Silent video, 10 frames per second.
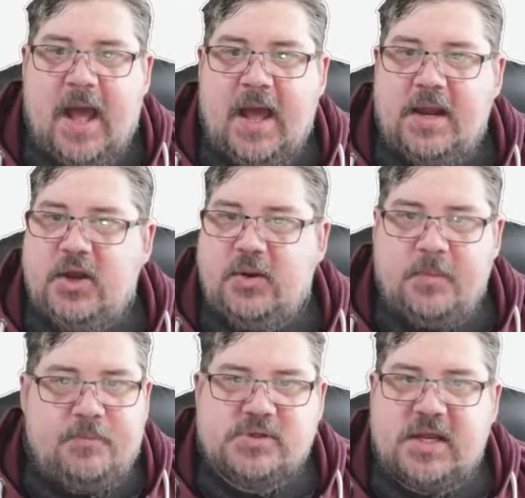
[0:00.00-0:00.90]
And
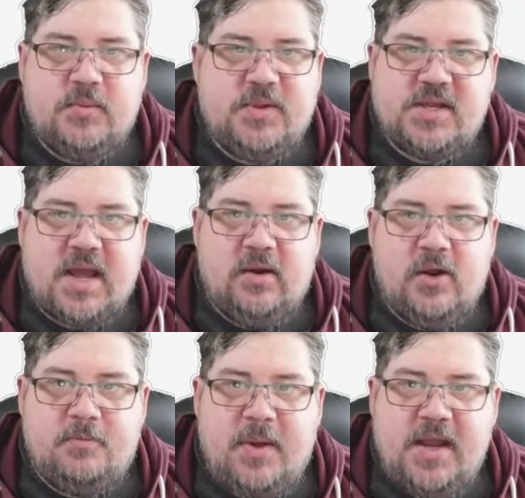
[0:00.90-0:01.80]
you're presented with a
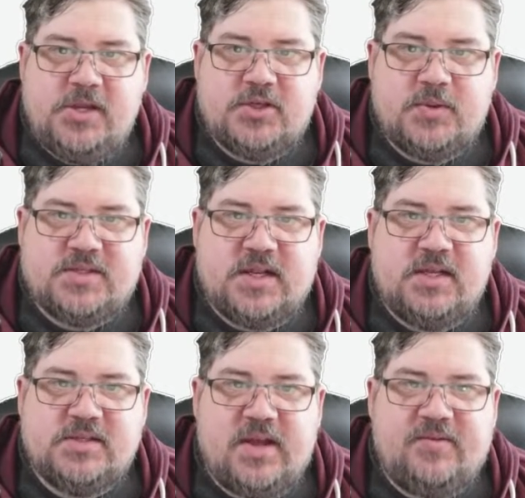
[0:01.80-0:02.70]
download page, so a
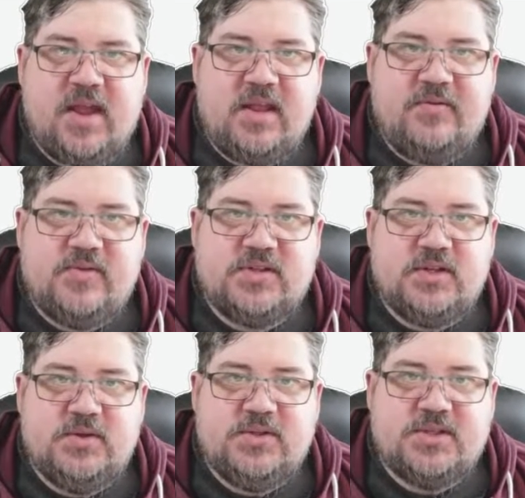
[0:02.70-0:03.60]
skills navigator for
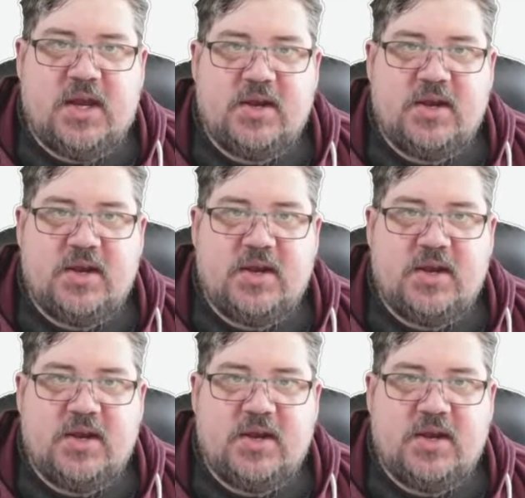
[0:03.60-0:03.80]
solutions